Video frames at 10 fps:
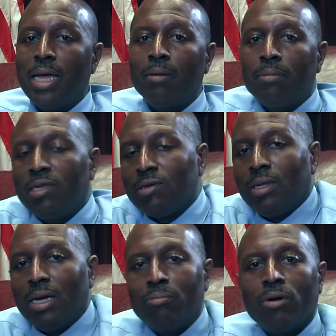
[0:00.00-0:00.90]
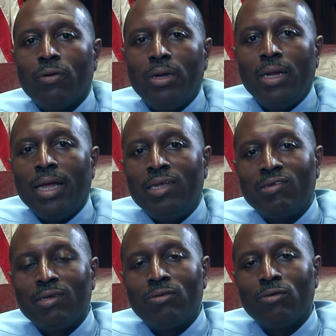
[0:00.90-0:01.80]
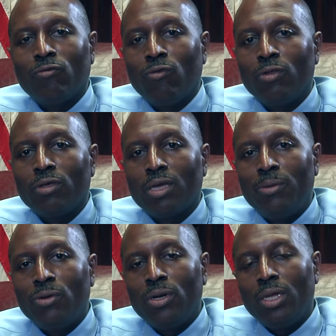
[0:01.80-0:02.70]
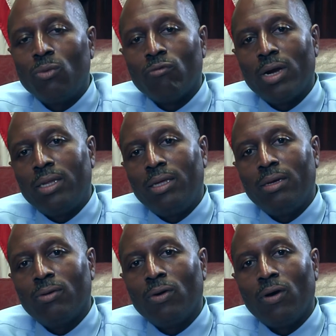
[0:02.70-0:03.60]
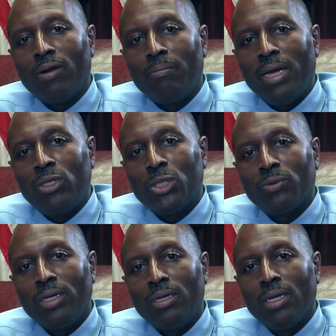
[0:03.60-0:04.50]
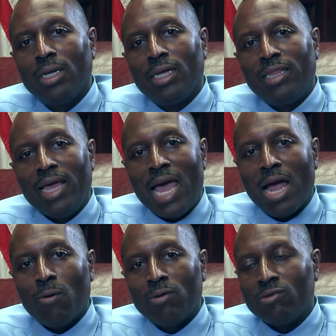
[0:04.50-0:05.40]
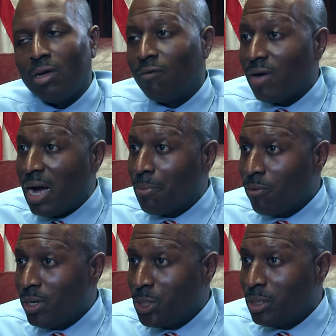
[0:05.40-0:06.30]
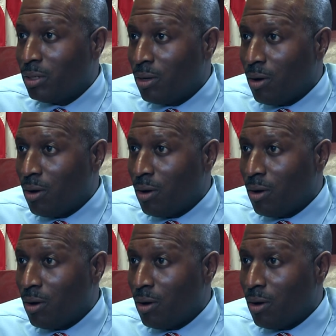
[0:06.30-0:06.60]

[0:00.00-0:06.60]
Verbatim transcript: down. It's a library, a center for the community. We're right here on Main Street. The hours of operation